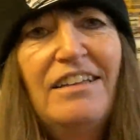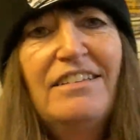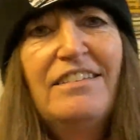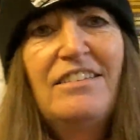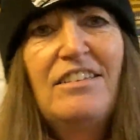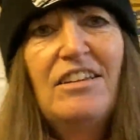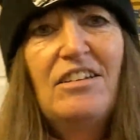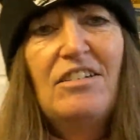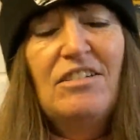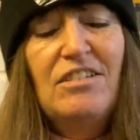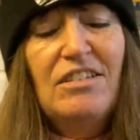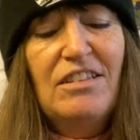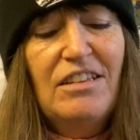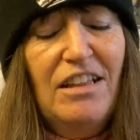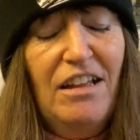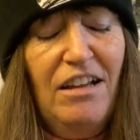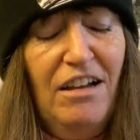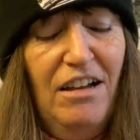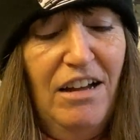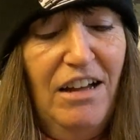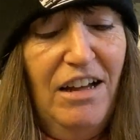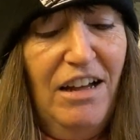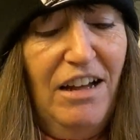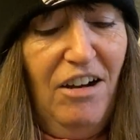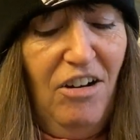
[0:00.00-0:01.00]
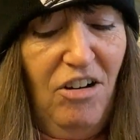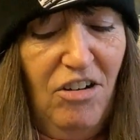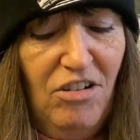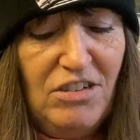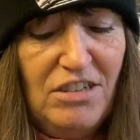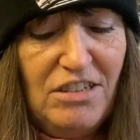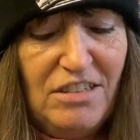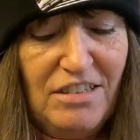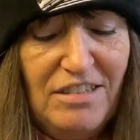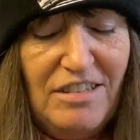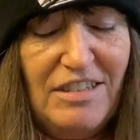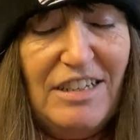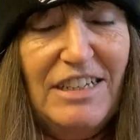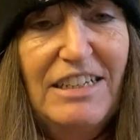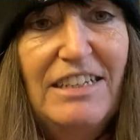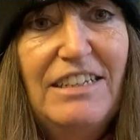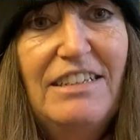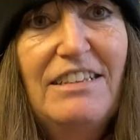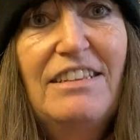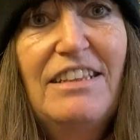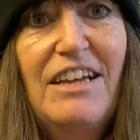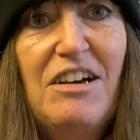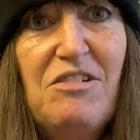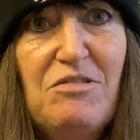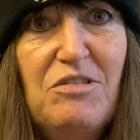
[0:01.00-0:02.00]
So
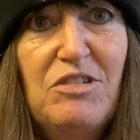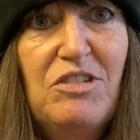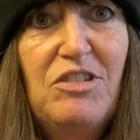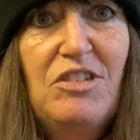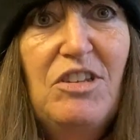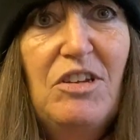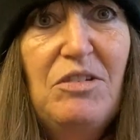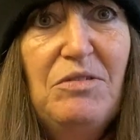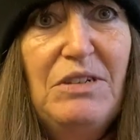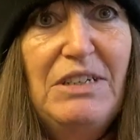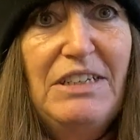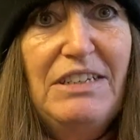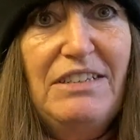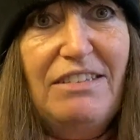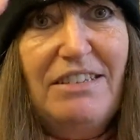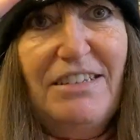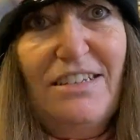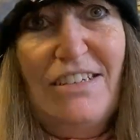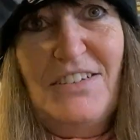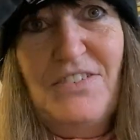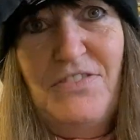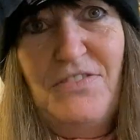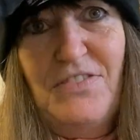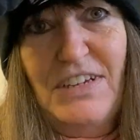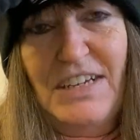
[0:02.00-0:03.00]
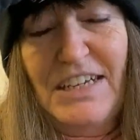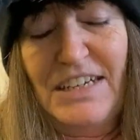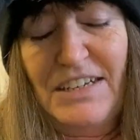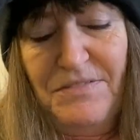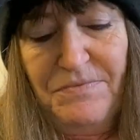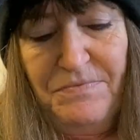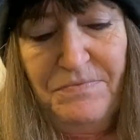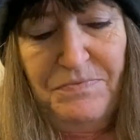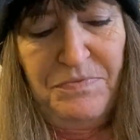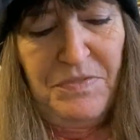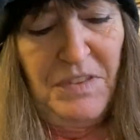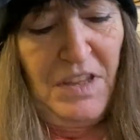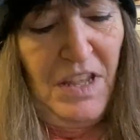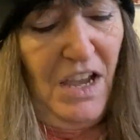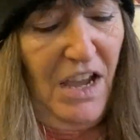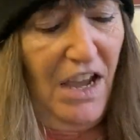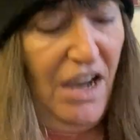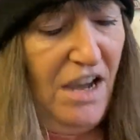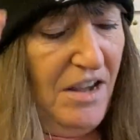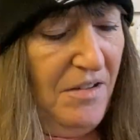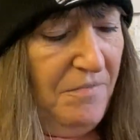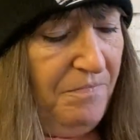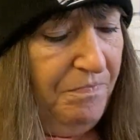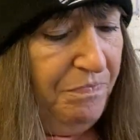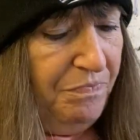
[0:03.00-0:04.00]
honestly, that was so easy to fit.
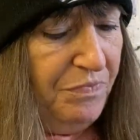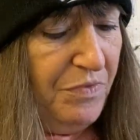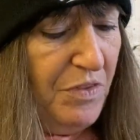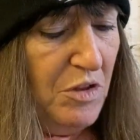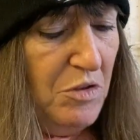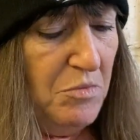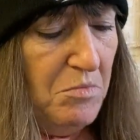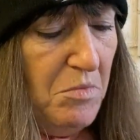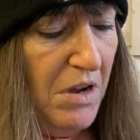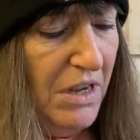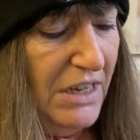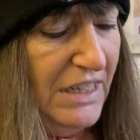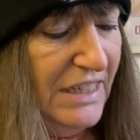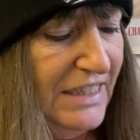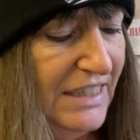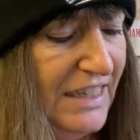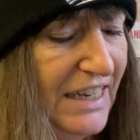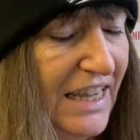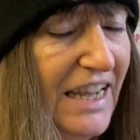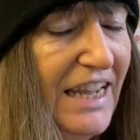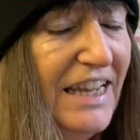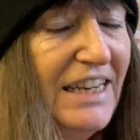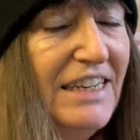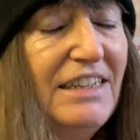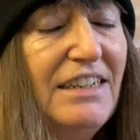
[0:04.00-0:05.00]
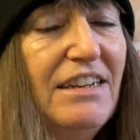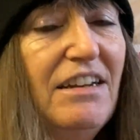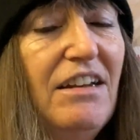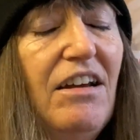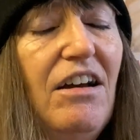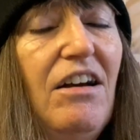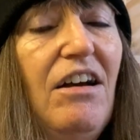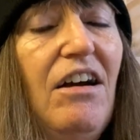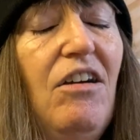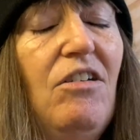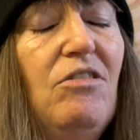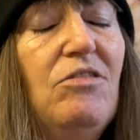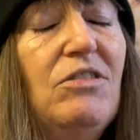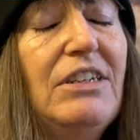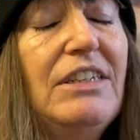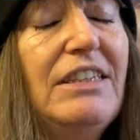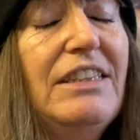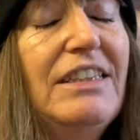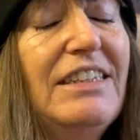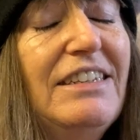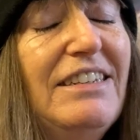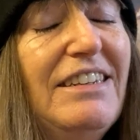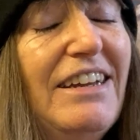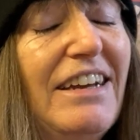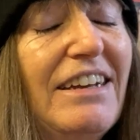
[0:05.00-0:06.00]
You might need a hand holding
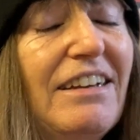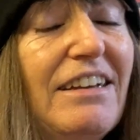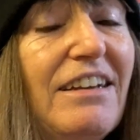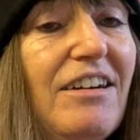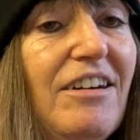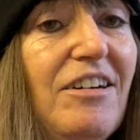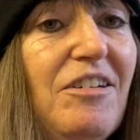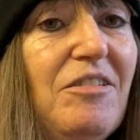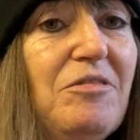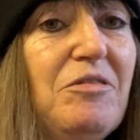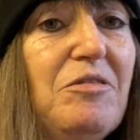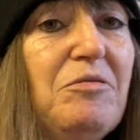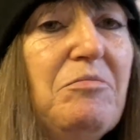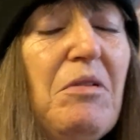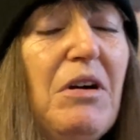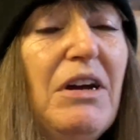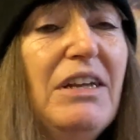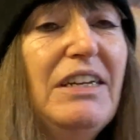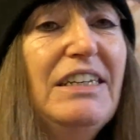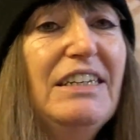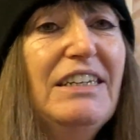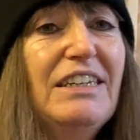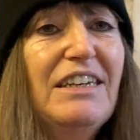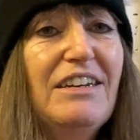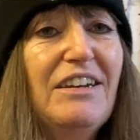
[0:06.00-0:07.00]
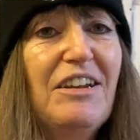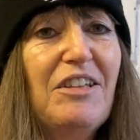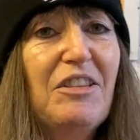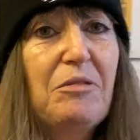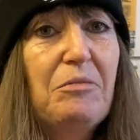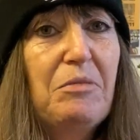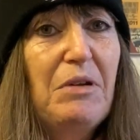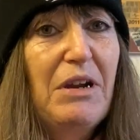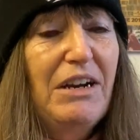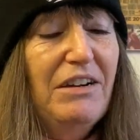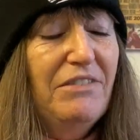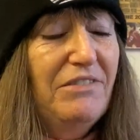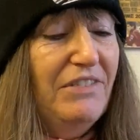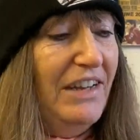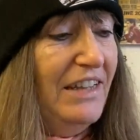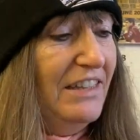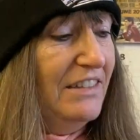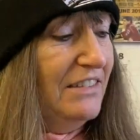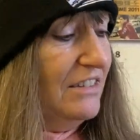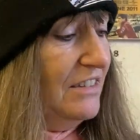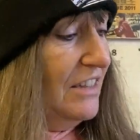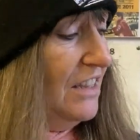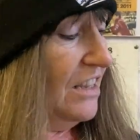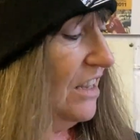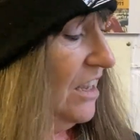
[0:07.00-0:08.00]
the tank up, you might need another pair of
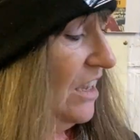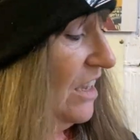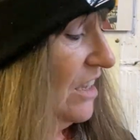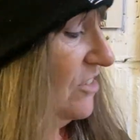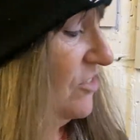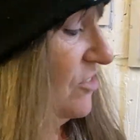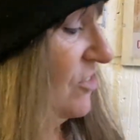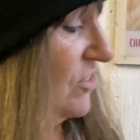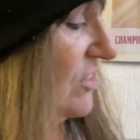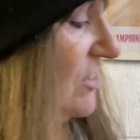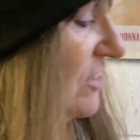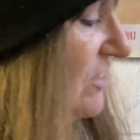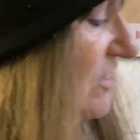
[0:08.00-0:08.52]
hands. As you